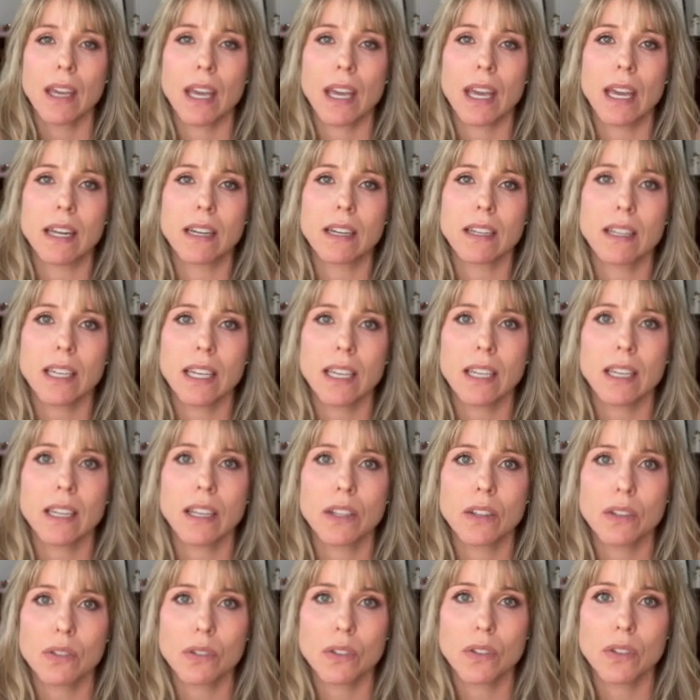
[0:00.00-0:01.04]
and
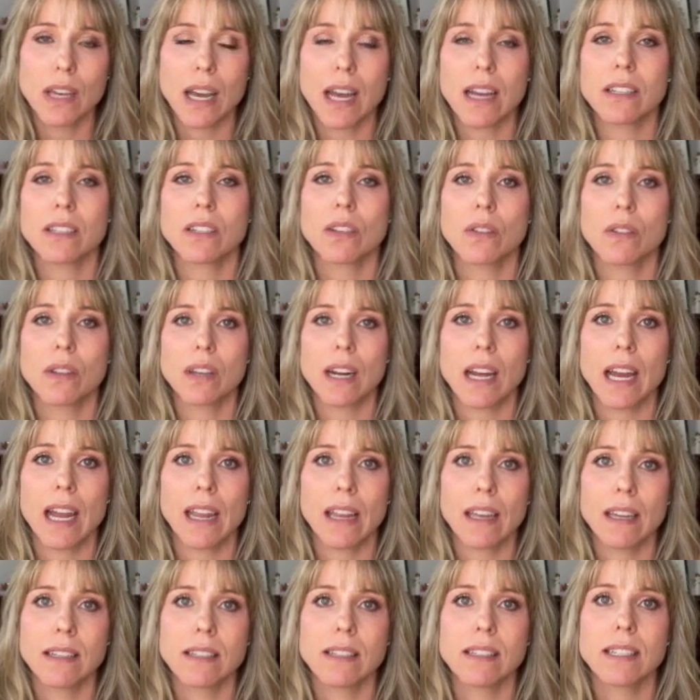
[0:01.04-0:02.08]
thinking through that so that I
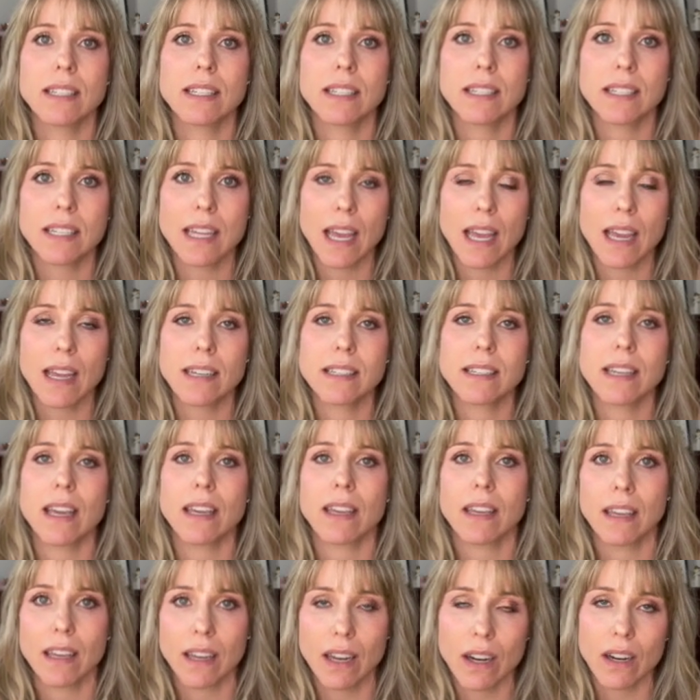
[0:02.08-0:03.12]
can stay
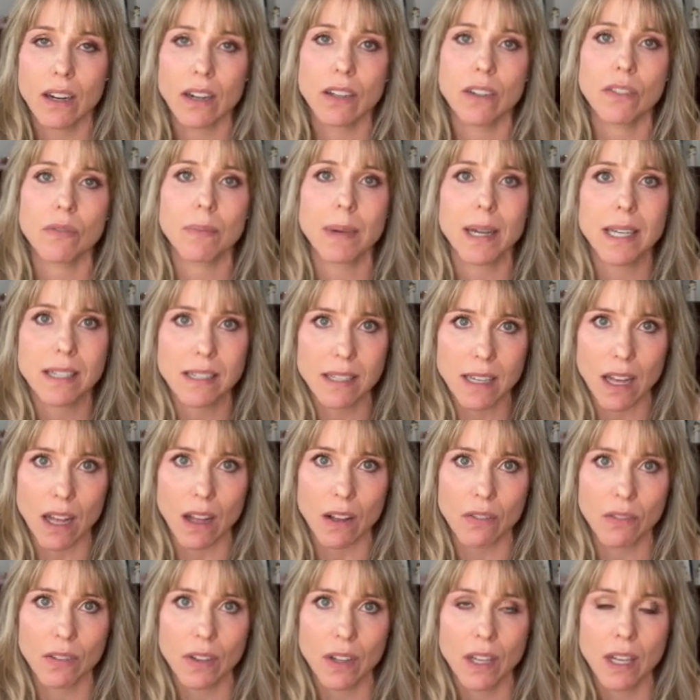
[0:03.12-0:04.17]
taking care of
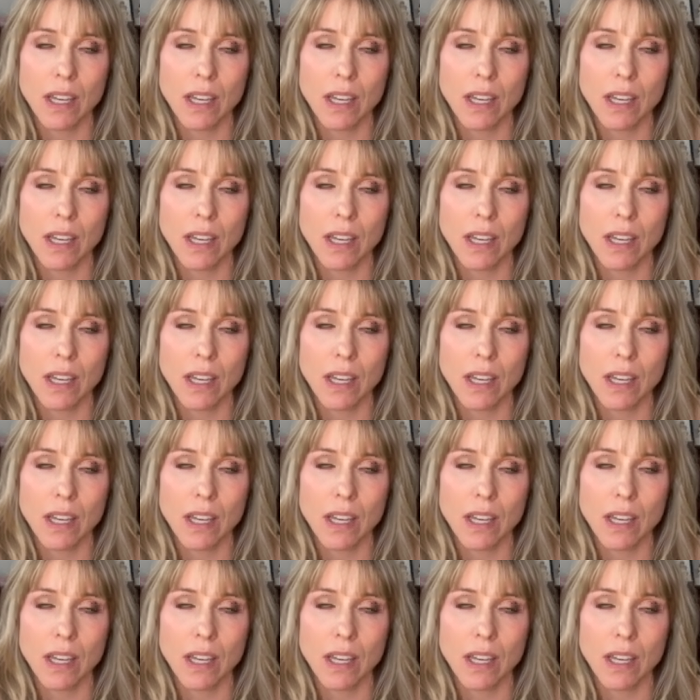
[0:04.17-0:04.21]
myself